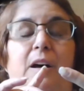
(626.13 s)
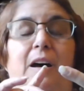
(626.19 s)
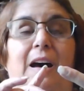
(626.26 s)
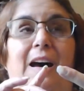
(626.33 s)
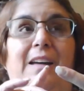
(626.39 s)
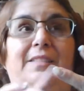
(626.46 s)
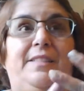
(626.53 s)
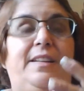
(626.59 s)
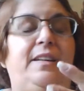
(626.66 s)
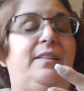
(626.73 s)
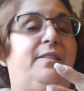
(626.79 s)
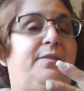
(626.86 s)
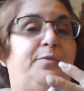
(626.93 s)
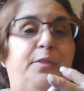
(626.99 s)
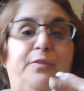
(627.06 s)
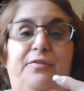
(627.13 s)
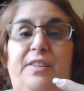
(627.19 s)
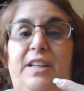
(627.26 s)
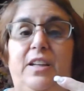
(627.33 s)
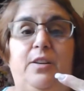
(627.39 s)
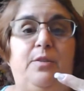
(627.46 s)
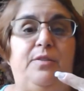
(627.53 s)
ideas for
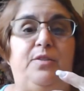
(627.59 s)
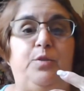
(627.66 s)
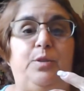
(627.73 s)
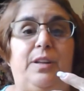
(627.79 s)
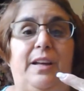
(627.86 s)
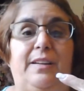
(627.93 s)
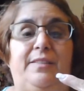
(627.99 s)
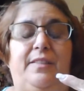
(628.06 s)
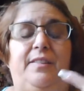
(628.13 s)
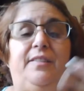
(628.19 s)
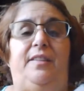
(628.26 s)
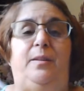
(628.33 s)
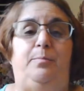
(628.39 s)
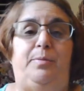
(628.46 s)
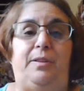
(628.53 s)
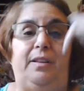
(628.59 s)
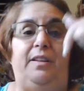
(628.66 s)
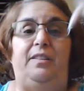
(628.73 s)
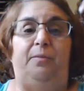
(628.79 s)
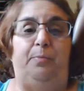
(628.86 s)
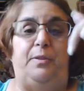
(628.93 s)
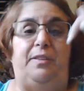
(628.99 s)
videos you'd like to see,
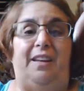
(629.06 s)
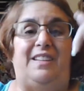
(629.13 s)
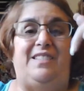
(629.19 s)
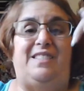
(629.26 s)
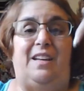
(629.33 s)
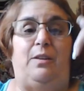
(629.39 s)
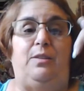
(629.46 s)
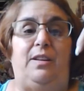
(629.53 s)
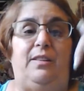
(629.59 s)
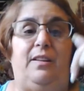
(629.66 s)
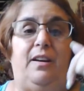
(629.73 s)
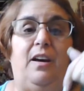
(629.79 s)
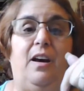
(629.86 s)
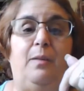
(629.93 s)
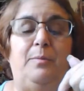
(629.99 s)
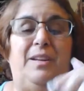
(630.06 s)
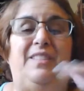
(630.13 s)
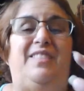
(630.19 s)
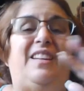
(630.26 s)
please put that down in the comments.